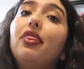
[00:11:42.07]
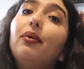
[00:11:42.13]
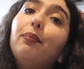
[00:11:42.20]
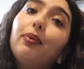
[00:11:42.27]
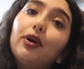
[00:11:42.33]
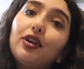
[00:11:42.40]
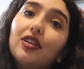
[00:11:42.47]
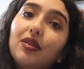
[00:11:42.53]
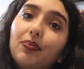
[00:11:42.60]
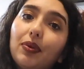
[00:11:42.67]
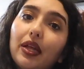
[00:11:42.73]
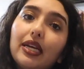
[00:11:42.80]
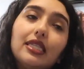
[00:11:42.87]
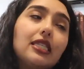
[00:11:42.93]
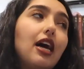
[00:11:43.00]

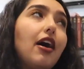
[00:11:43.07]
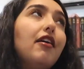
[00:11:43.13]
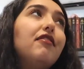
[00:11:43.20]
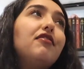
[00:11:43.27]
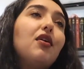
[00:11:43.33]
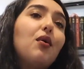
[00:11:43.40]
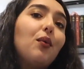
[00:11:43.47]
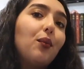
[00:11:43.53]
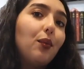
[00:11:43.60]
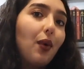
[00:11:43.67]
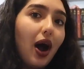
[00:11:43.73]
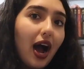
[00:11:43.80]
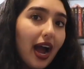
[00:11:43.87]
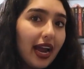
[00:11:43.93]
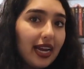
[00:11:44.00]
birthplace of
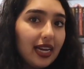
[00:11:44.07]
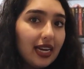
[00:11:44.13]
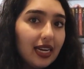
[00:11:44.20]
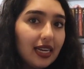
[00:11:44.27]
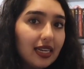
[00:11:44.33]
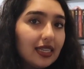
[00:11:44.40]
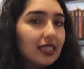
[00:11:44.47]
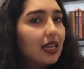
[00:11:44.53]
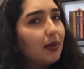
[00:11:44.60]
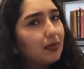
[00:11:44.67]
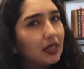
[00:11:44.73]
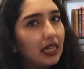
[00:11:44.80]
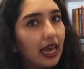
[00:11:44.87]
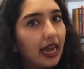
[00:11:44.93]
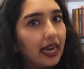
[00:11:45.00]
wine, some
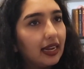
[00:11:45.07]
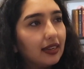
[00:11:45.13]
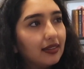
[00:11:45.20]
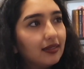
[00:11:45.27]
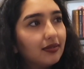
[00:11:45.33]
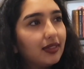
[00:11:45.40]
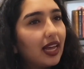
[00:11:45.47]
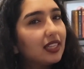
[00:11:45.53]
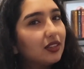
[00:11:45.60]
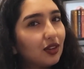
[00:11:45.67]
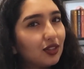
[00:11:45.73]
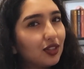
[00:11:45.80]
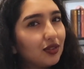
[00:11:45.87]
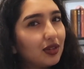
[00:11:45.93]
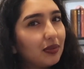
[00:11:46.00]
say. That's
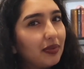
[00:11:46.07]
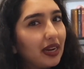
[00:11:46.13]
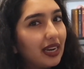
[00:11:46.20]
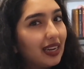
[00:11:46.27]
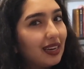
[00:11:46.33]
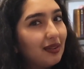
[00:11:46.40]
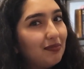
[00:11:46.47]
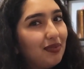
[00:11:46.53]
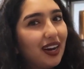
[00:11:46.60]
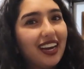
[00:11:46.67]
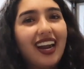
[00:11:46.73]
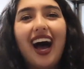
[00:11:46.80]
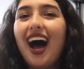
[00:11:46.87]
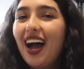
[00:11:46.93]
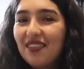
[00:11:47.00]
also debated,
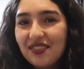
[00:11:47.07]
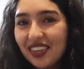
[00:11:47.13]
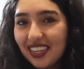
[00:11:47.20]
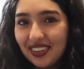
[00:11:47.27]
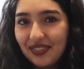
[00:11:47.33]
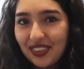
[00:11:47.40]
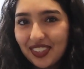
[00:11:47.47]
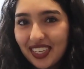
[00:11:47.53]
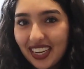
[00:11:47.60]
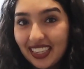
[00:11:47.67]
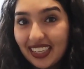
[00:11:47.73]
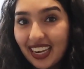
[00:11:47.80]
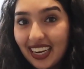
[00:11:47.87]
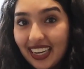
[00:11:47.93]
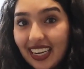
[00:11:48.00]
but I'm gonna pretend
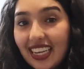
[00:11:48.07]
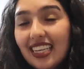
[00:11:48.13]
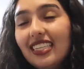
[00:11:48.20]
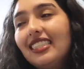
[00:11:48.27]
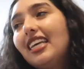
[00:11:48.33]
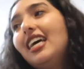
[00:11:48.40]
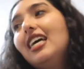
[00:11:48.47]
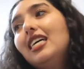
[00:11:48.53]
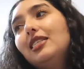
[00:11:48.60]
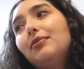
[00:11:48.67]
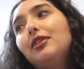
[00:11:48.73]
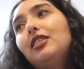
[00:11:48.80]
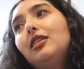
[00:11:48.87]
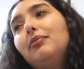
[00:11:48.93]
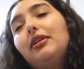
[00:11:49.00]
that it is,
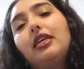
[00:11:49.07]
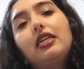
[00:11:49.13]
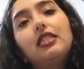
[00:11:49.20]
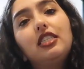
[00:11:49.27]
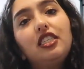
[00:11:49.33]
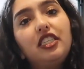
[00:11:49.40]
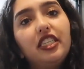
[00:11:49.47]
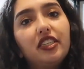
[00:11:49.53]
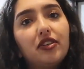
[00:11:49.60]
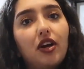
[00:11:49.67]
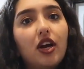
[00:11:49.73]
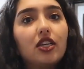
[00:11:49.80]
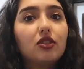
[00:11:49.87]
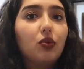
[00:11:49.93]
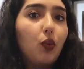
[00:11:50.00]
especially because
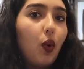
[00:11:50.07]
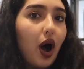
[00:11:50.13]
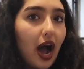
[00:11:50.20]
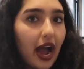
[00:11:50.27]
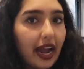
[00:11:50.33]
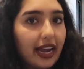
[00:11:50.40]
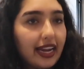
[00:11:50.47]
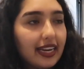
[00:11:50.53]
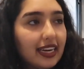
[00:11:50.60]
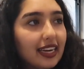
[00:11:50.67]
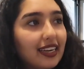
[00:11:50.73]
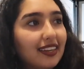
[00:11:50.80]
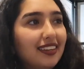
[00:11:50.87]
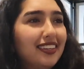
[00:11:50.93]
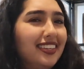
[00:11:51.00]
Shiraz wine.
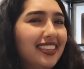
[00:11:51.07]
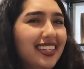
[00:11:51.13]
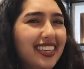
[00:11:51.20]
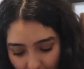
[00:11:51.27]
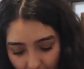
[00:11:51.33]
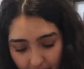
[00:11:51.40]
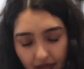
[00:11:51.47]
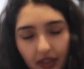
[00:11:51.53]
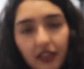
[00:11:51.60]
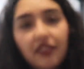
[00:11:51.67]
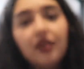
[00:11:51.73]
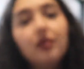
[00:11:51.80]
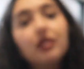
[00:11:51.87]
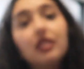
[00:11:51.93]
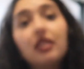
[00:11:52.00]
Even if it
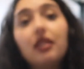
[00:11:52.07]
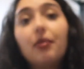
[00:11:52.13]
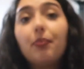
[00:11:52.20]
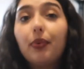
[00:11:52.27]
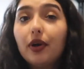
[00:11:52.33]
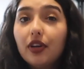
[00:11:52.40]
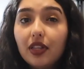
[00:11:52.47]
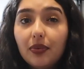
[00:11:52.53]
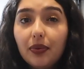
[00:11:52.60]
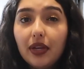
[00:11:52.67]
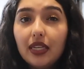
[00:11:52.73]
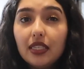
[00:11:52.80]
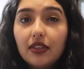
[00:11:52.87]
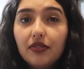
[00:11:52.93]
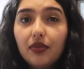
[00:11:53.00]
wasn't the
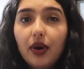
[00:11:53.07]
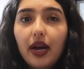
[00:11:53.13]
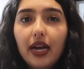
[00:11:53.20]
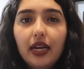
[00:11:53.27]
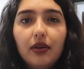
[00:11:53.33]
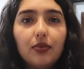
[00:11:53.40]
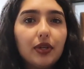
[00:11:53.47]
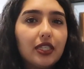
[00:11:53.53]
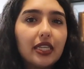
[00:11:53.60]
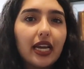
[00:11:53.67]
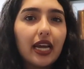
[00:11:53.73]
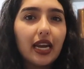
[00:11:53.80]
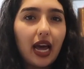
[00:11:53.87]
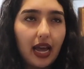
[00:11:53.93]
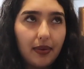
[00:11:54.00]
birthplace of wine, which
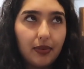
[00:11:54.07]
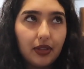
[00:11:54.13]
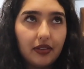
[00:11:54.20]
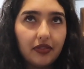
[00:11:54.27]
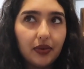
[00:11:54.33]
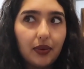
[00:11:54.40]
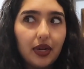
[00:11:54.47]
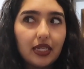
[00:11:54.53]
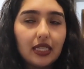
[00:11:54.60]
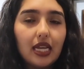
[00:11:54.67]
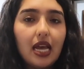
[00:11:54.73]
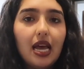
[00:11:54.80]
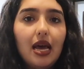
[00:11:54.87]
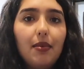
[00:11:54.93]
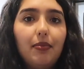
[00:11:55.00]
again, I believe it was,
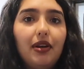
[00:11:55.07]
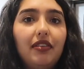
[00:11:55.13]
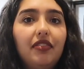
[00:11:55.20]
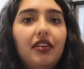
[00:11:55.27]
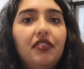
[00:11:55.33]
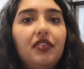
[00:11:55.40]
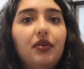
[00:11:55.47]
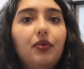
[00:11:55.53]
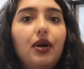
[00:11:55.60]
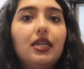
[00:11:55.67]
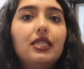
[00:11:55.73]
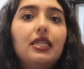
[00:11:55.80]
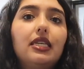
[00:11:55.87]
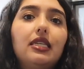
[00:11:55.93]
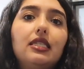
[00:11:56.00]
but even if it
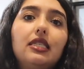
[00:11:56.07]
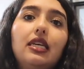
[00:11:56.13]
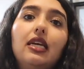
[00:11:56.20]
wasn't,